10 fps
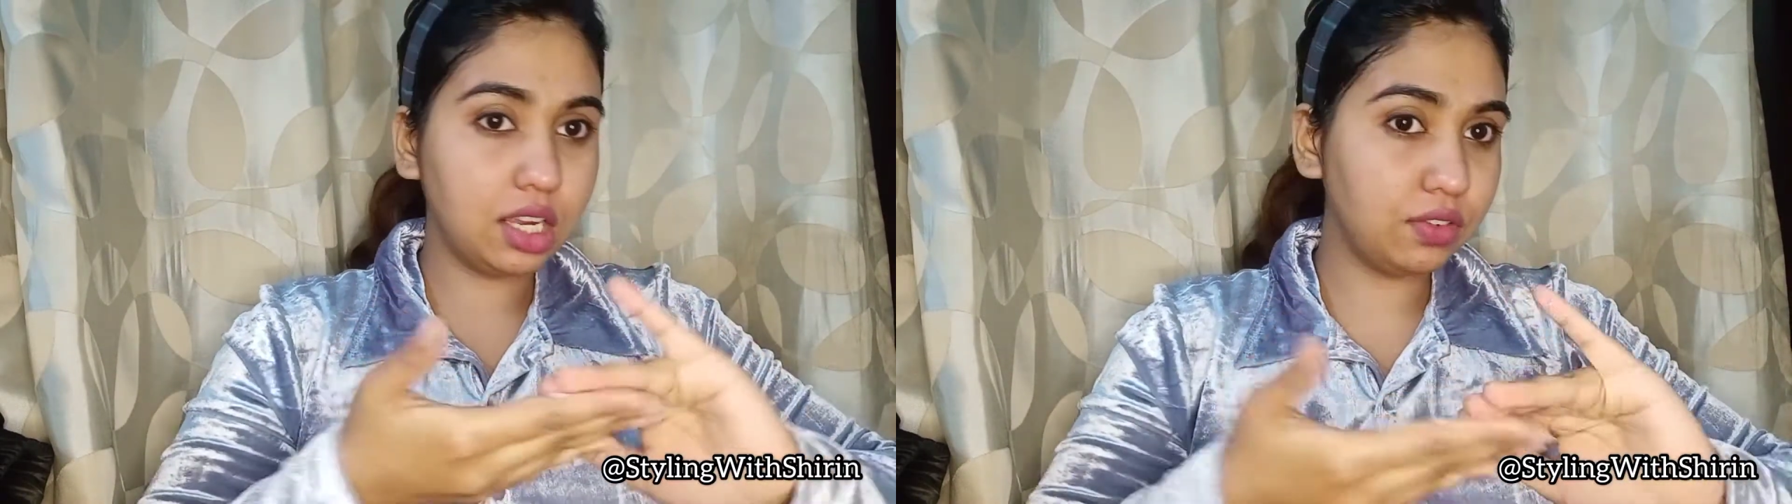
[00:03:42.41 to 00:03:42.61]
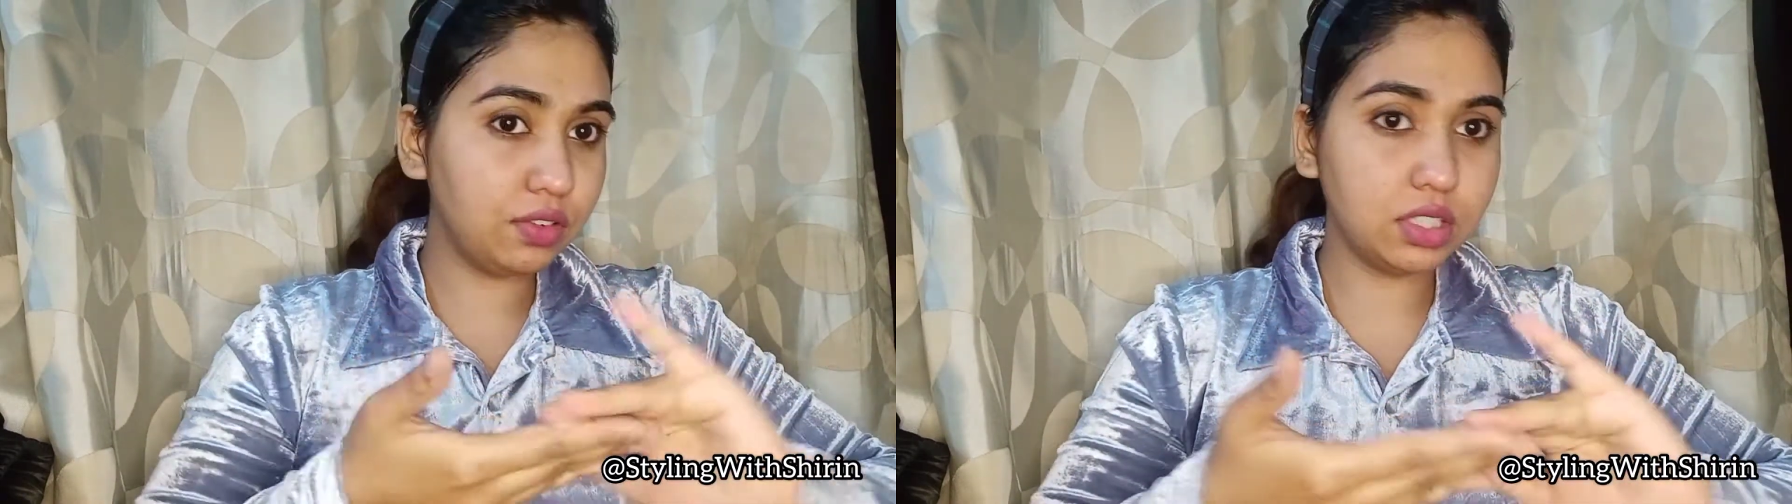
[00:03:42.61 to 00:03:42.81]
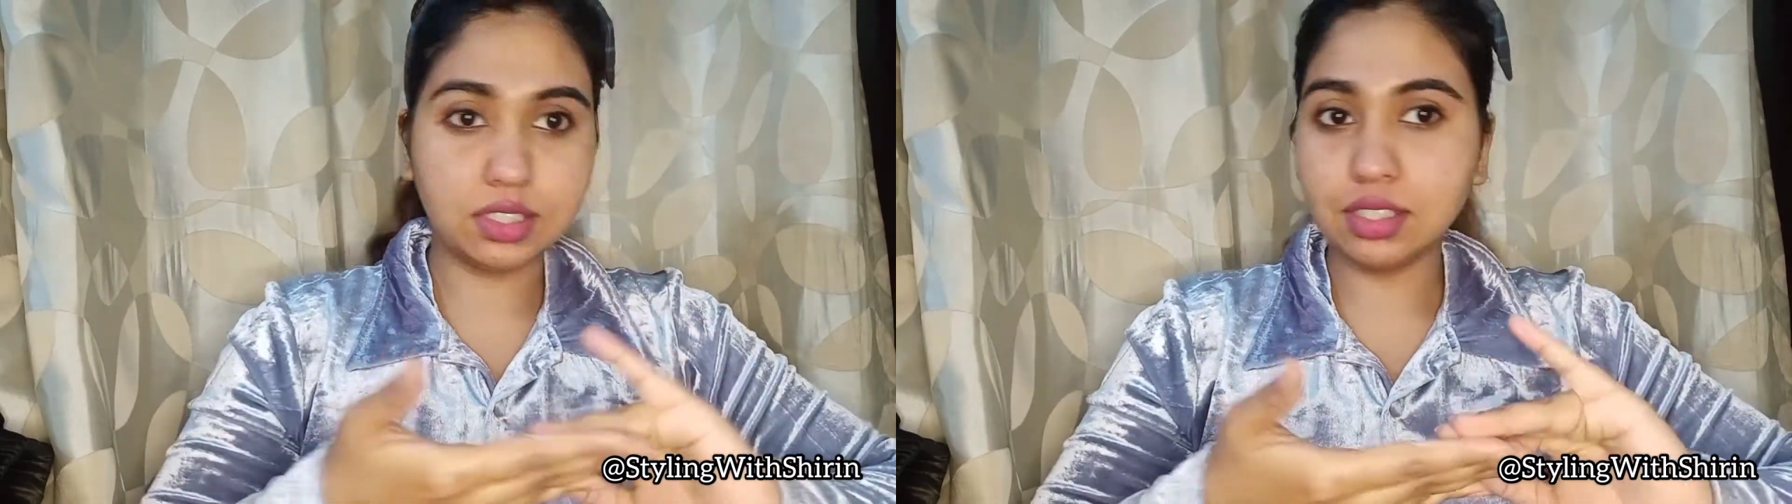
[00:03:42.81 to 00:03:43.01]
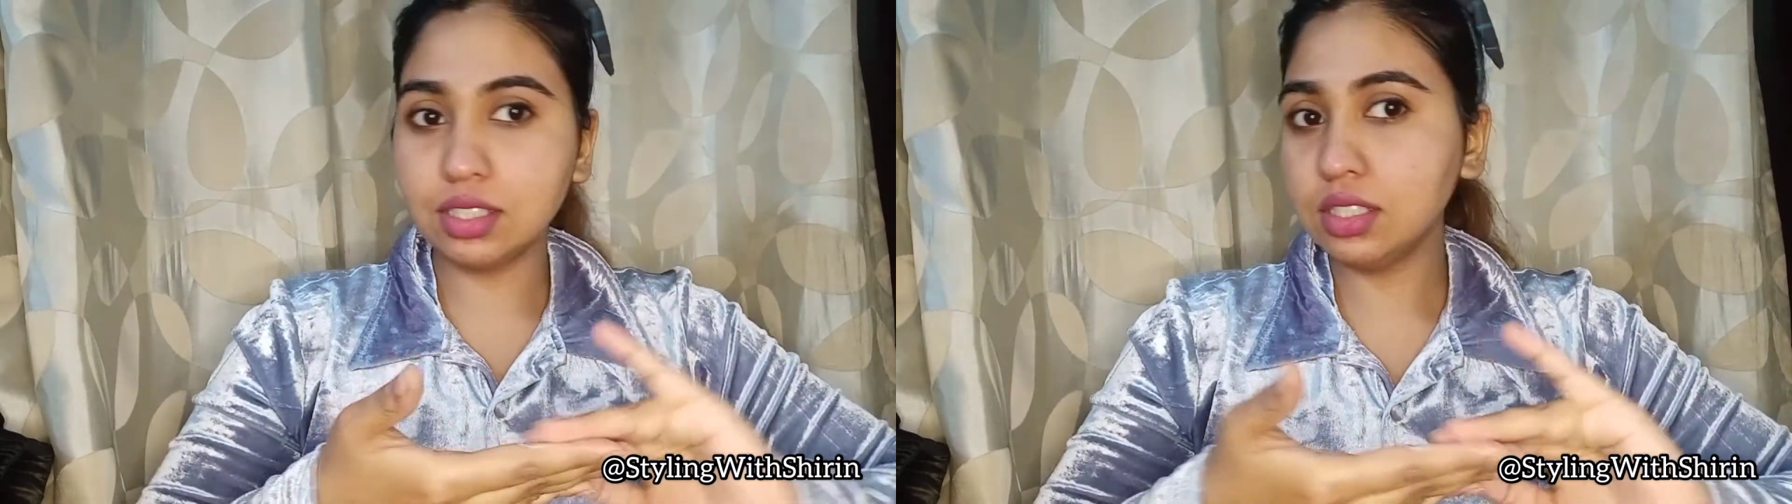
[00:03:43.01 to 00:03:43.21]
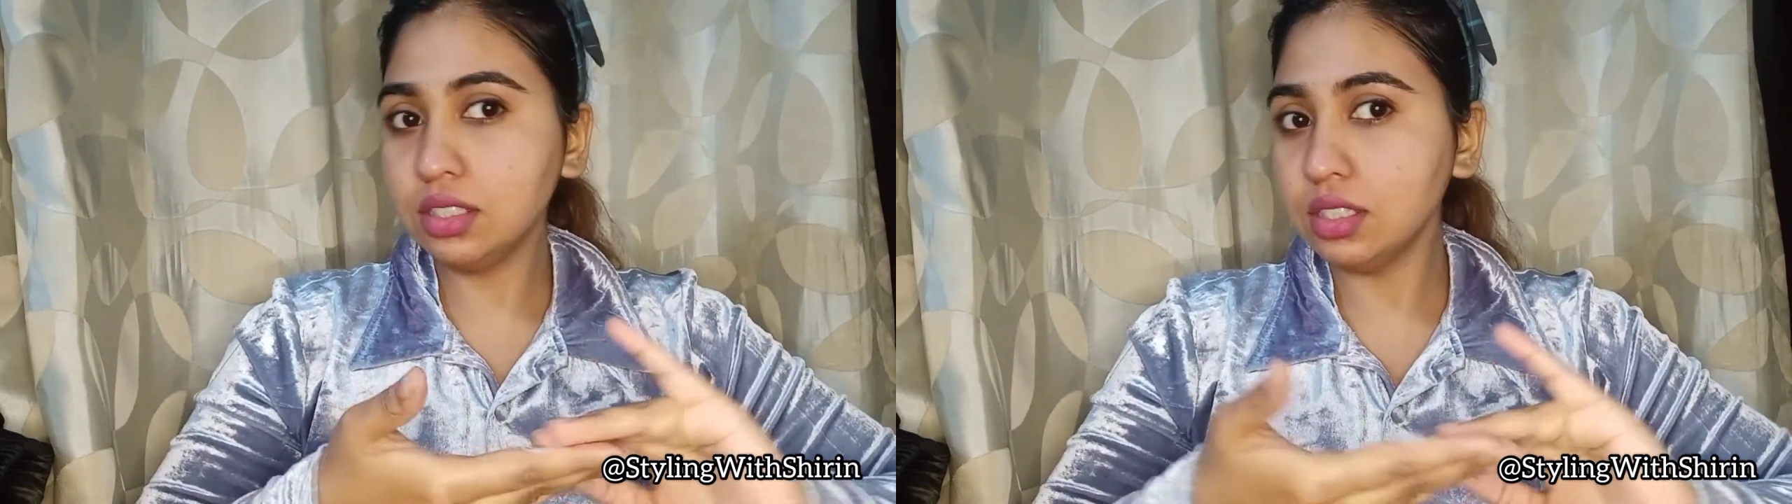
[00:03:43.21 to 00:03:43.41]
of
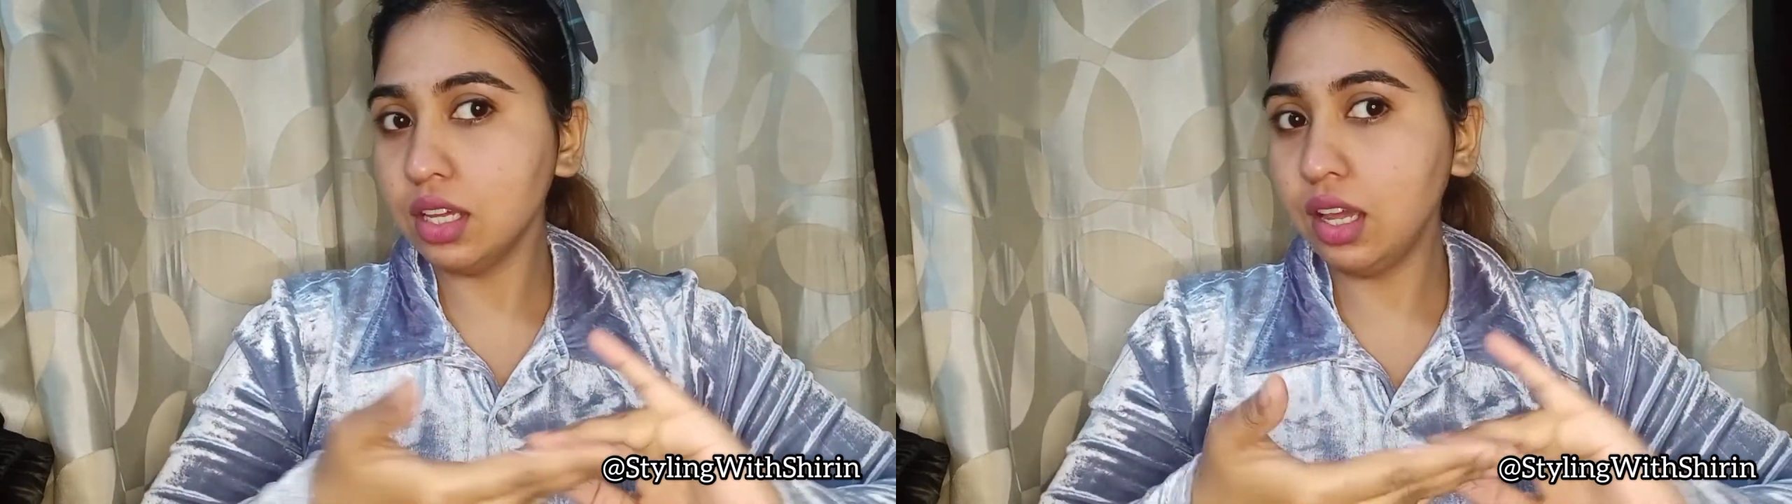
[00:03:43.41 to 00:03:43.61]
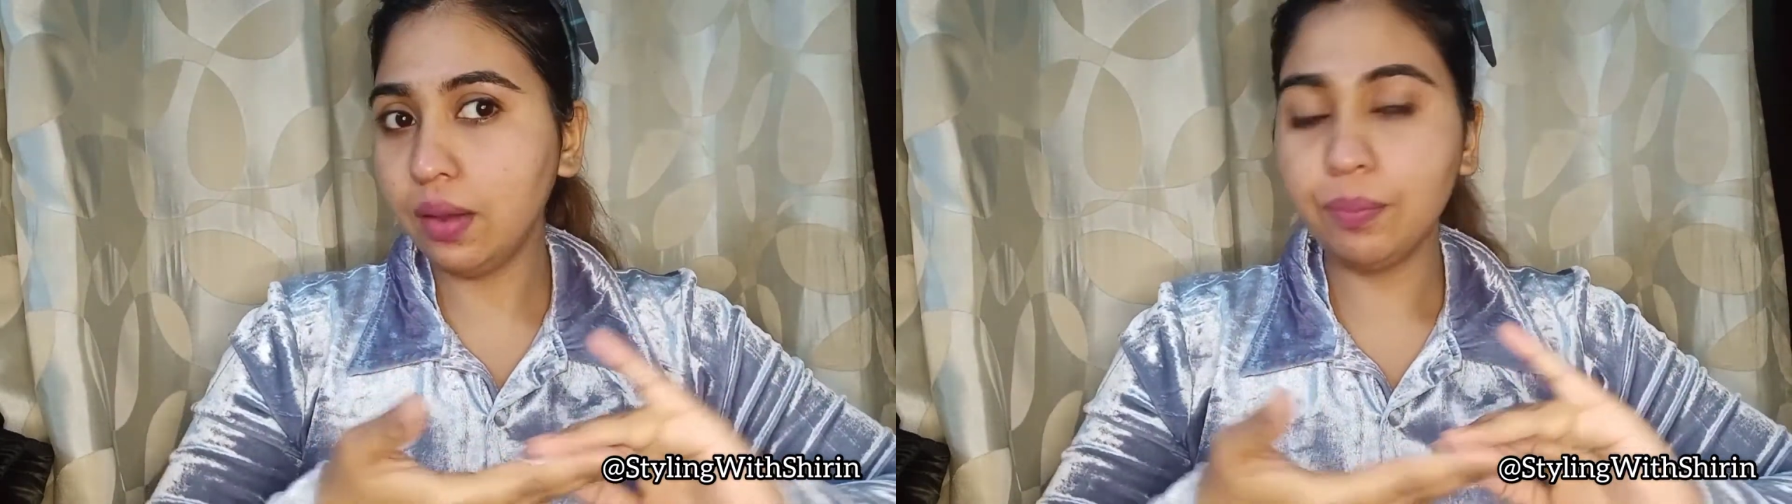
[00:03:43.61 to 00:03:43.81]
consistency.